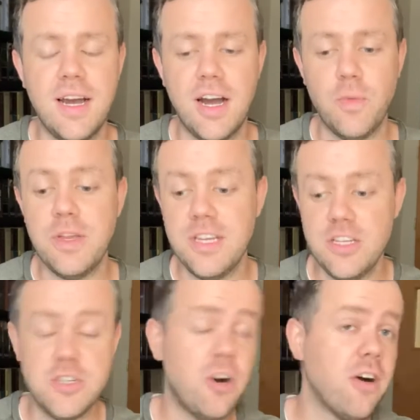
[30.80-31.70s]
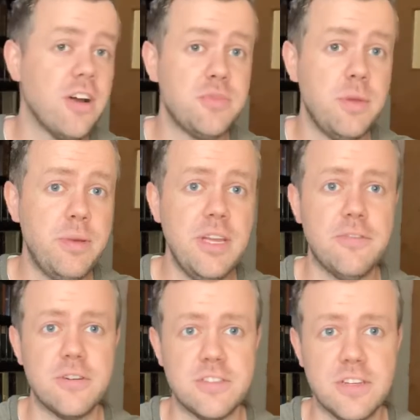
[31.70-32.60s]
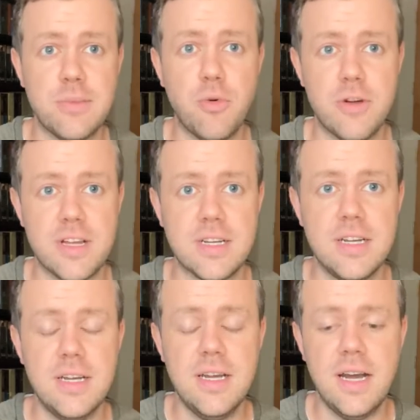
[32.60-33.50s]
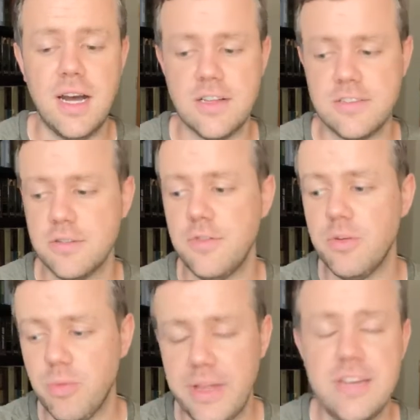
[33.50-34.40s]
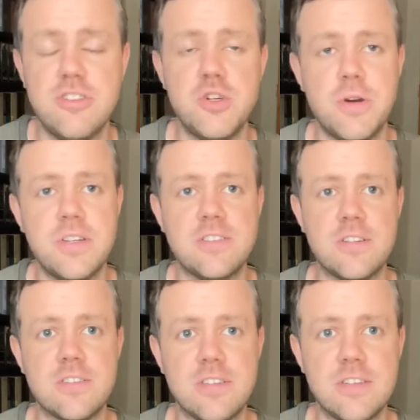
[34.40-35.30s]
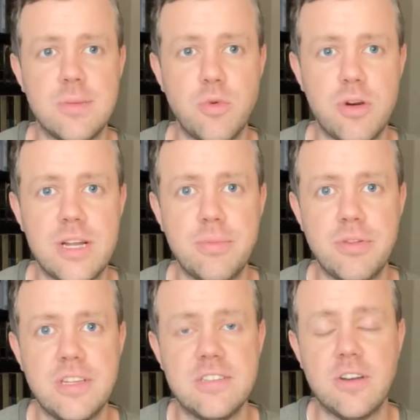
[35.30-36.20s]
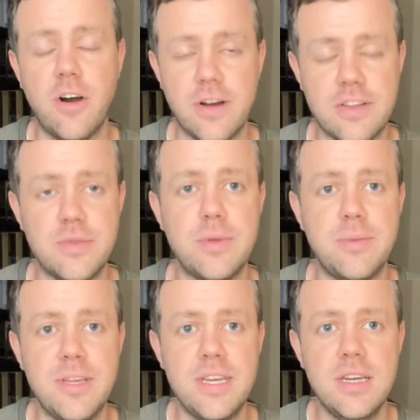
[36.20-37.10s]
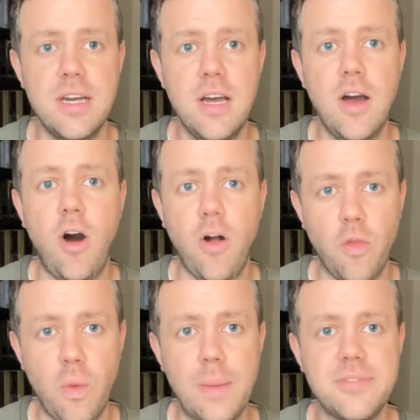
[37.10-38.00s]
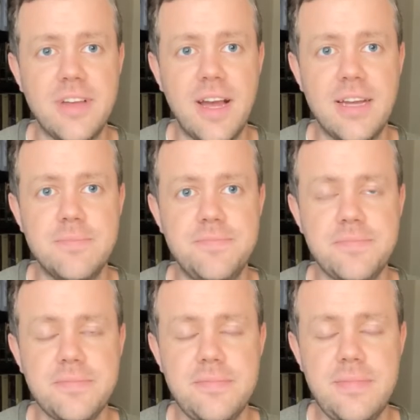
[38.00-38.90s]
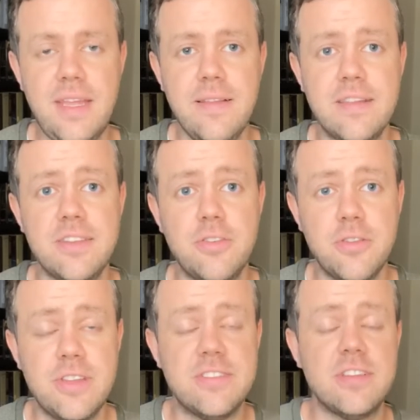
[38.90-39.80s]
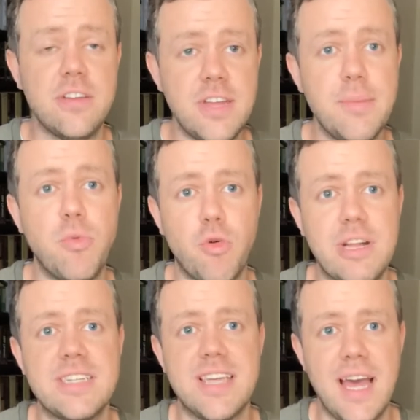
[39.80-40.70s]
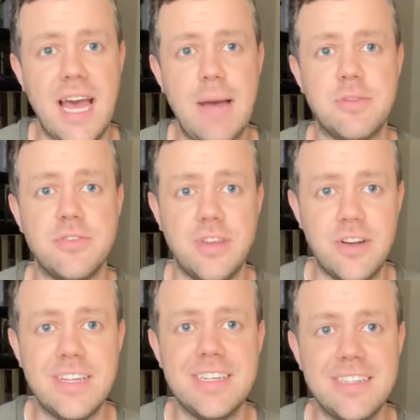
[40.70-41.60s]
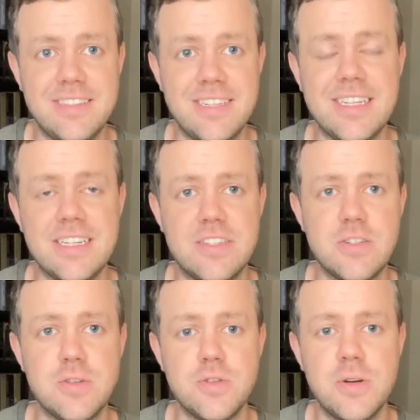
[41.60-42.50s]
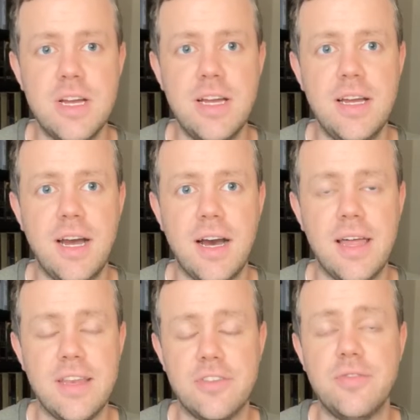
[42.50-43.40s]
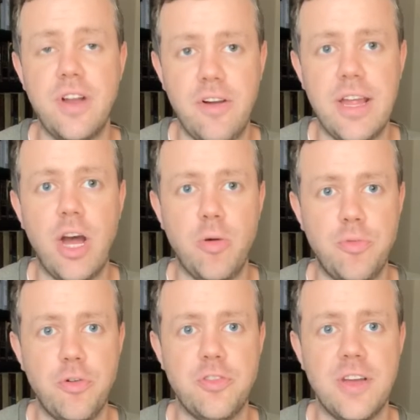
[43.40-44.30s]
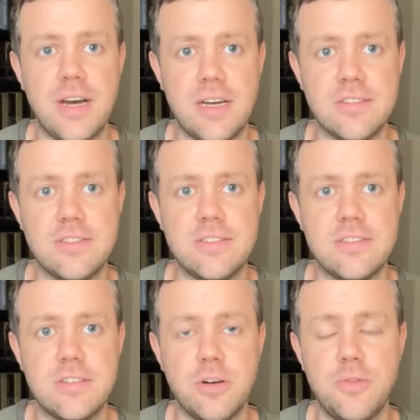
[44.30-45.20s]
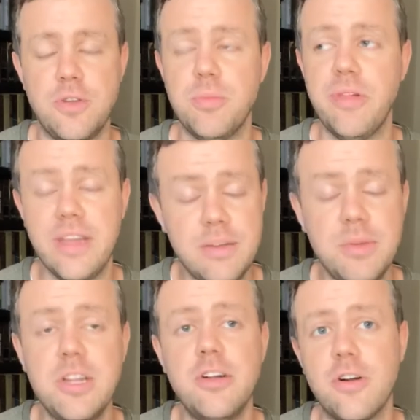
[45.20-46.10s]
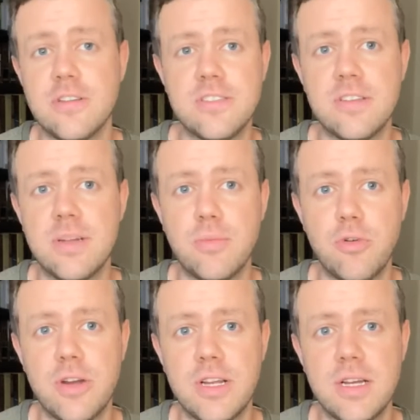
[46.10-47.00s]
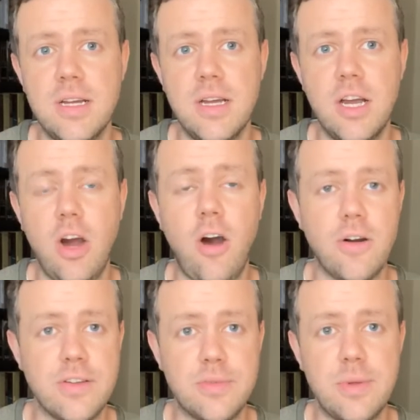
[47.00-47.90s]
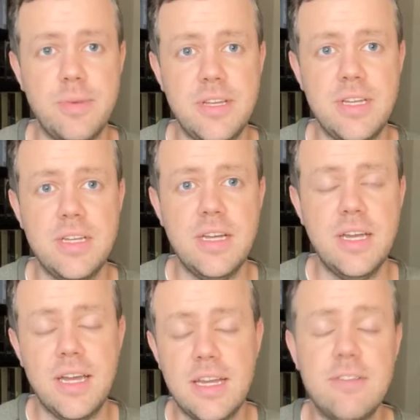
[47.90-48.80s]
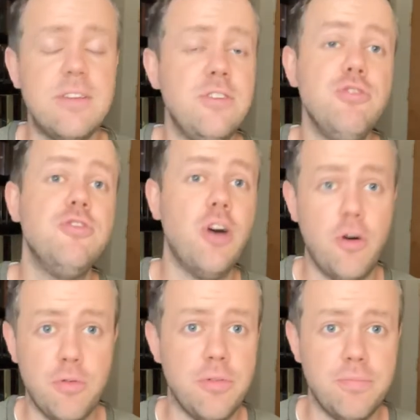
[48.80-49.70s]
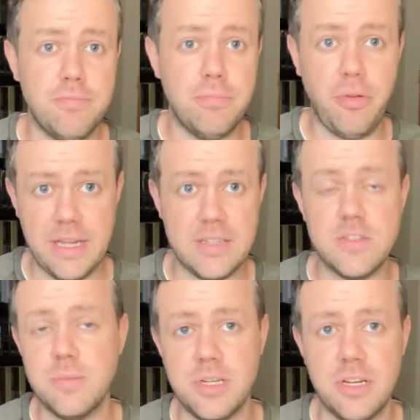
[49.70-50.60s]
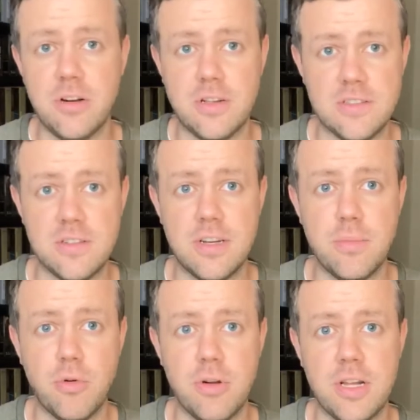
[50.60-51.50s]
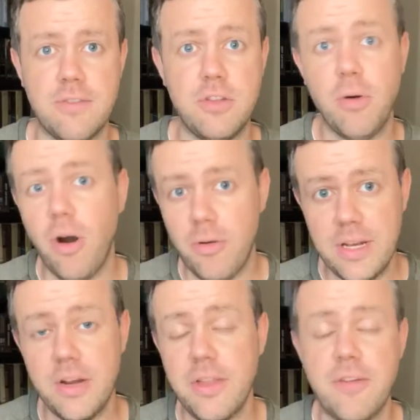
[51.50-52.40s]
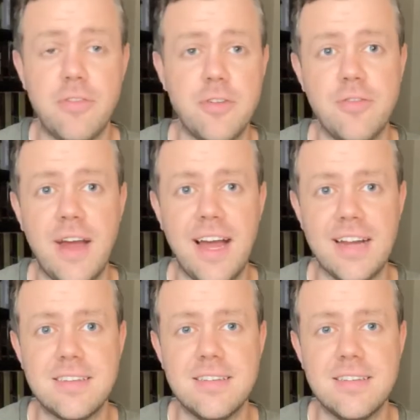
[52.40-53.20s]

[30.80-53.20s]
we need you to RSVP for Sunday morning. So if you plan to join us on Sunday morning, please RSVP on the website. That's under the Sunday morning tab. It's very easy to get to, and it's very helpful to us. So if you plan to be here on Sunday morning, RSVP. And even if you don't plan to be here on Sunday morning, if you already know that for a fact,